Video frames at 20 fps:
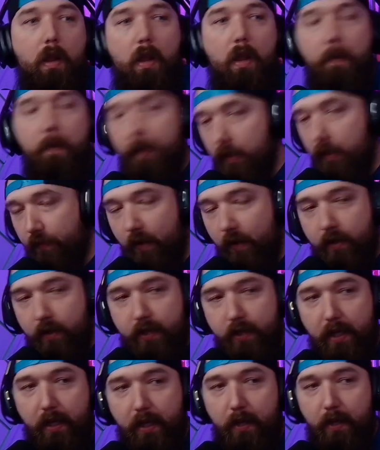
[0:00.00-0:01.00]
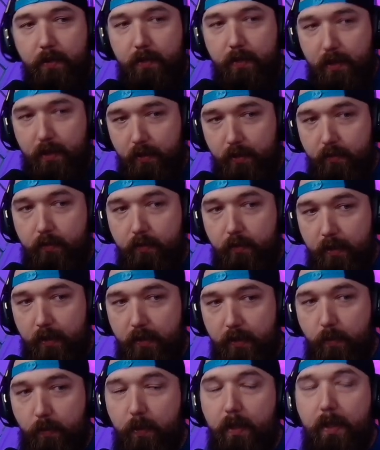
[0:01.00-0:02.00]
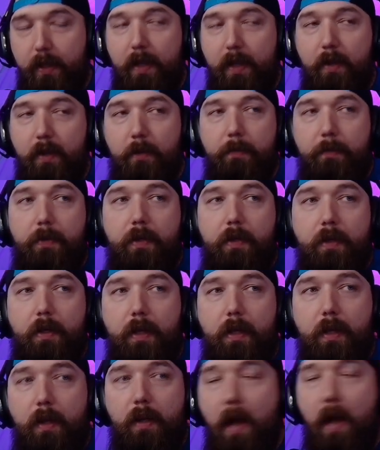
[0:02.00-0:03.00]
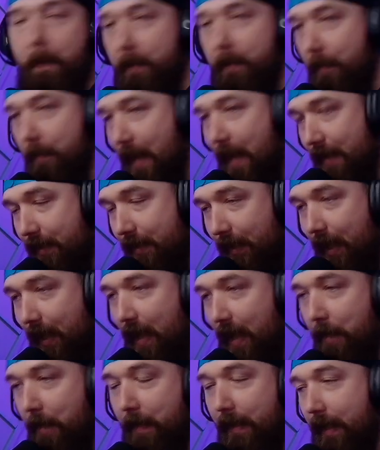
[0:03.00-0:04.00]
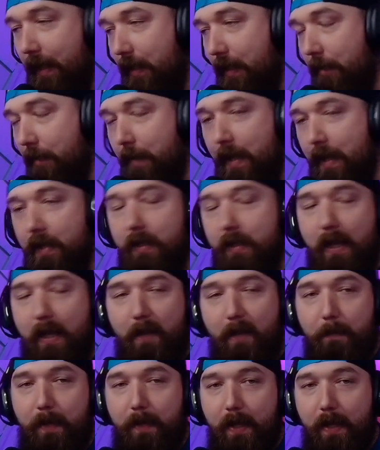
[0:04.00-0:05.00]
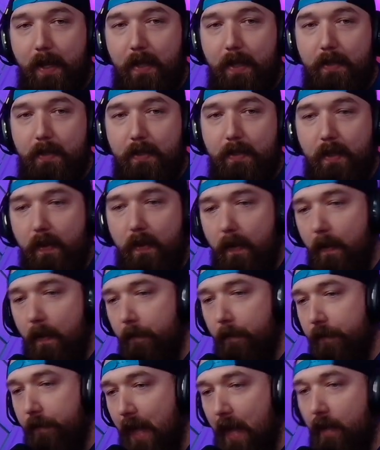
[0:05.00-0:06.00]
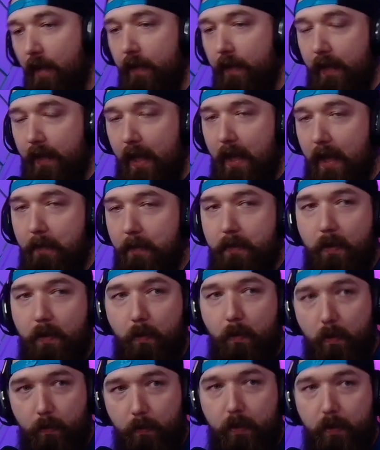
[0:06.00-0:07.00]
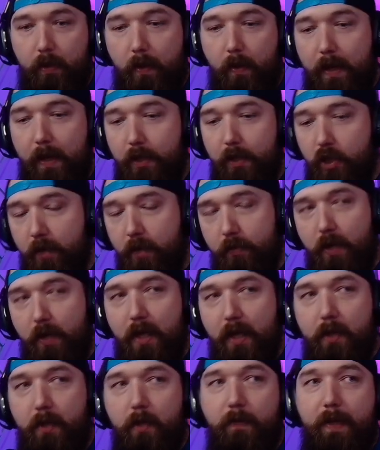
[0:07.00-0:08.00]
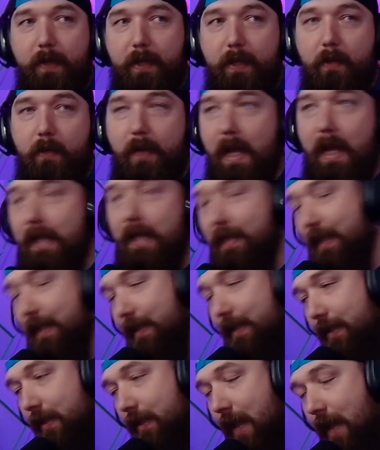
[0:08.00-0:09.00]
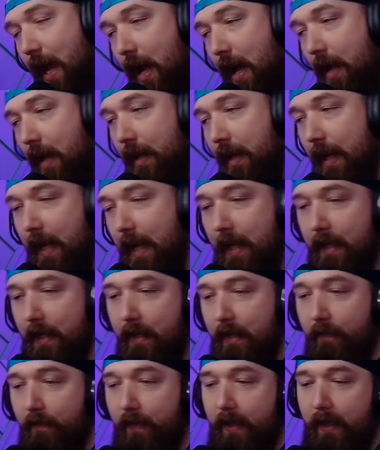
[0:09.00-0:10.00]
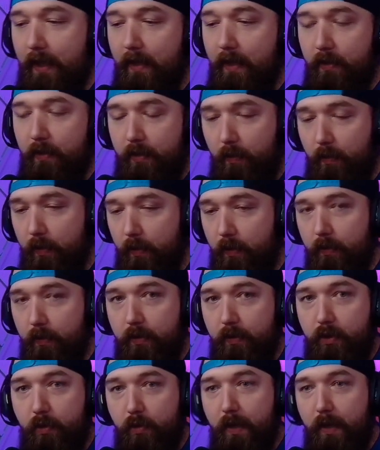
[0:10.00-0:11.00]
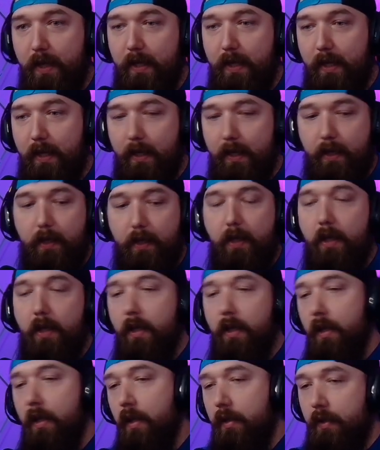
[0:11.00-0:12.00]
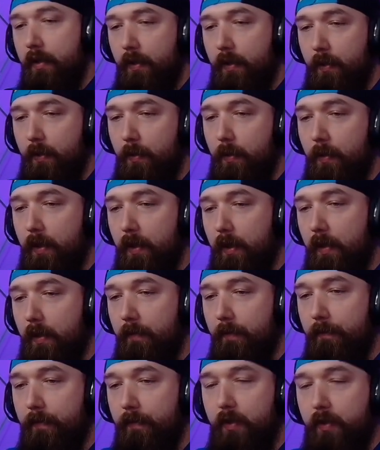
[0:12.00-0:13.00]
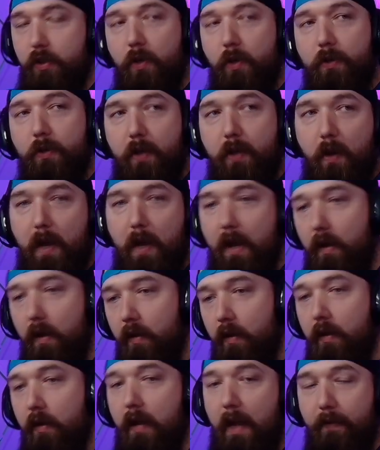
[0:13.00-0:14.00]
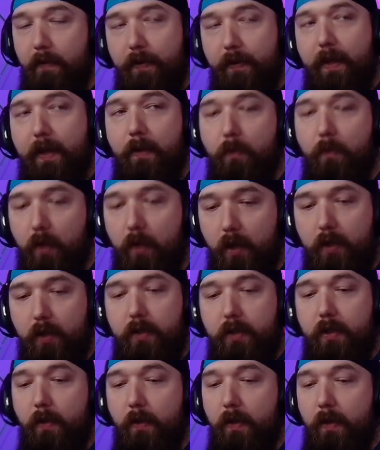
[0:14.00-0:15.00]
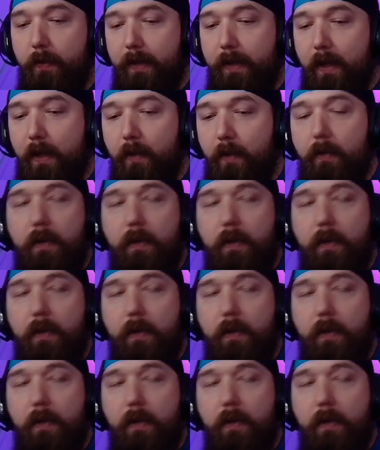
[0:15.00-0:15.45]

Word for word: But as far as that goes, this this really helped uh, optimize the game and get the best FPS out of the game. So we're going to go ahead and jump straight into the video, guys. This is non-edited video, so we're going straight in to um, showing y'all how everything works. So here we go.